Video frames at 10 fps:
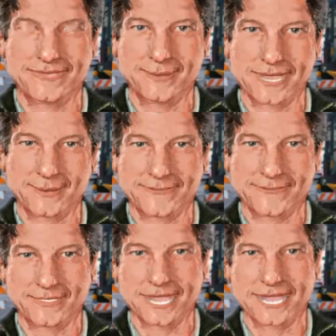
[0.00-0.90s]
Now, I'm
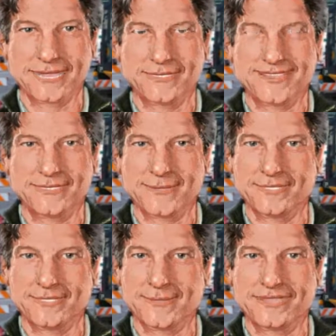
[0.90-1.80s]
no scientist,
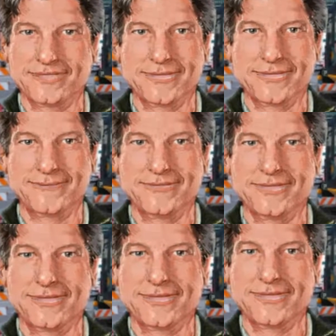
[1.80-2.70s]
but shouldn't we look at the
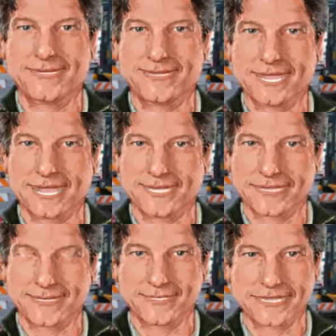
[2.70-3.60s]
fact that the guy
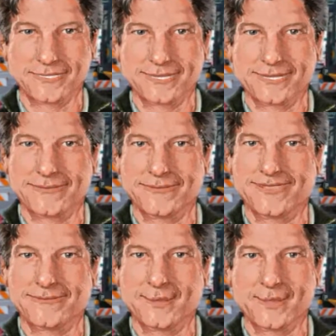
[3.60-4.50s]
had cancer
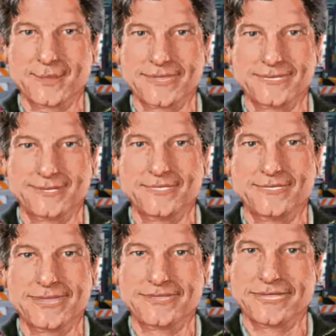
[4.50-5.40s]
and went on to
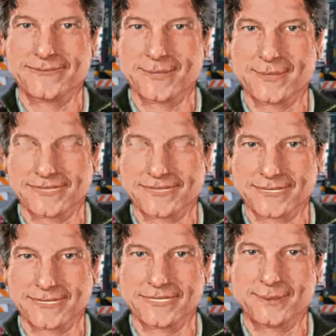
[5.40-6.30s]
participate in one of the
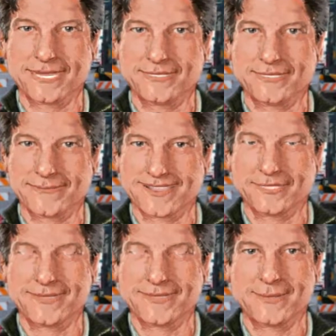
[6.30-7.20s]
most challenging
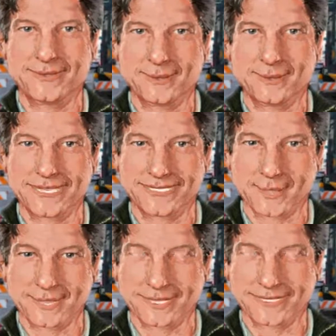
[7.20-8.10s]
physical
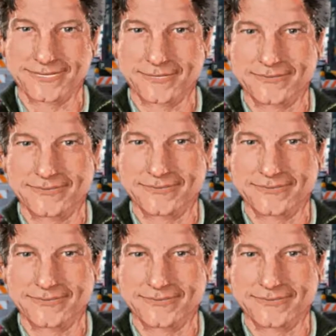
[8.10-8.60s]
contests on earth?